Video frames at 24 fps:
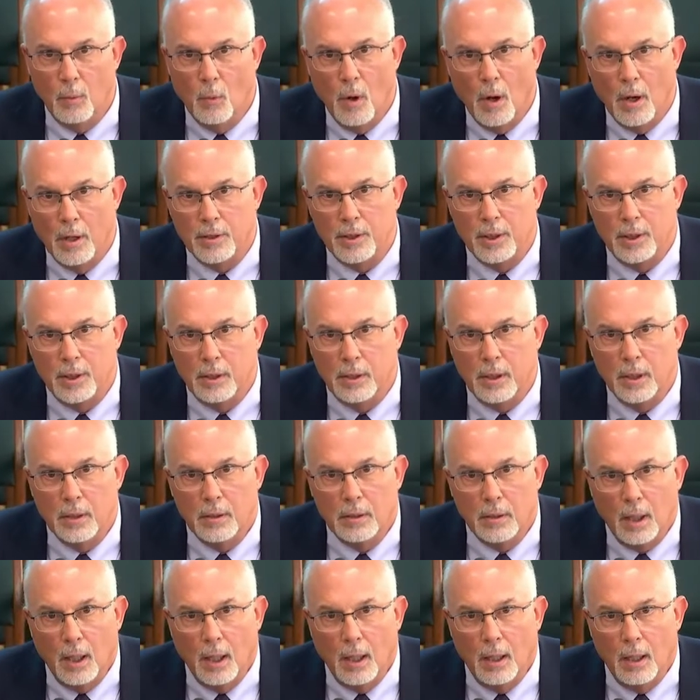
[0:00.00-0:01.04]

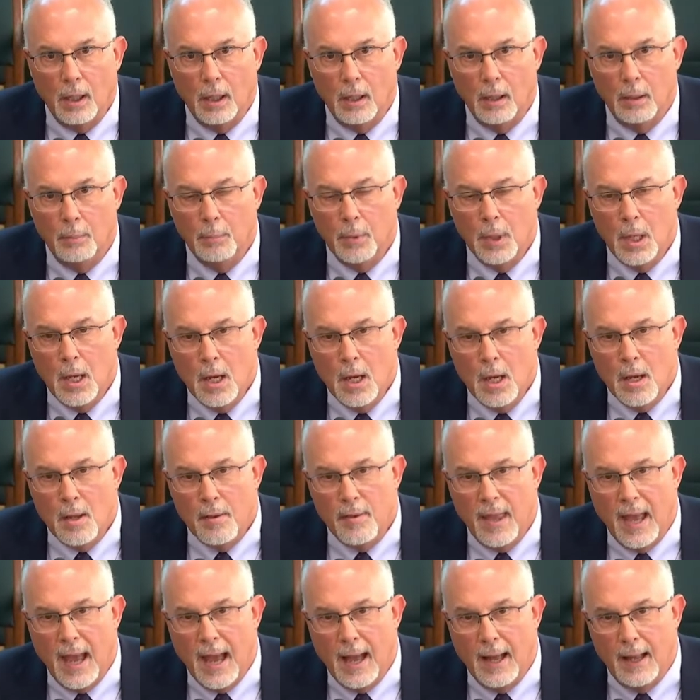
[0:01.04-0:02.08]
Washington
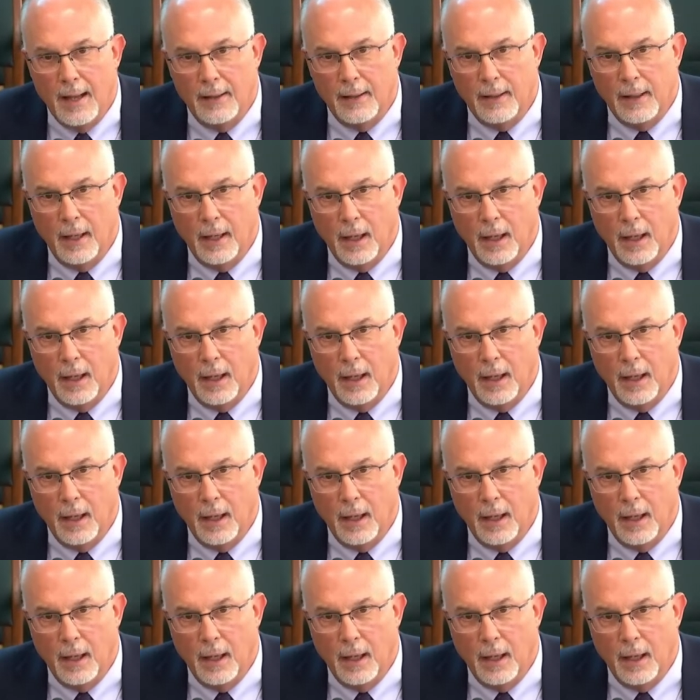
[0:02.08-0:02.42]
that